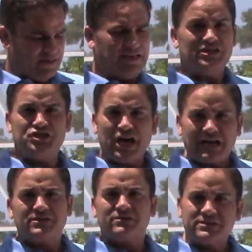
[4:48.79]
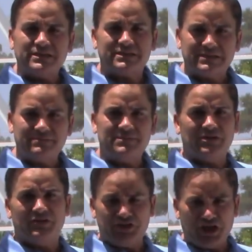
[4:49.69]
injector system
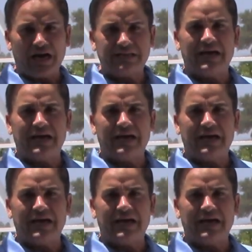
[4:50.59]
to inject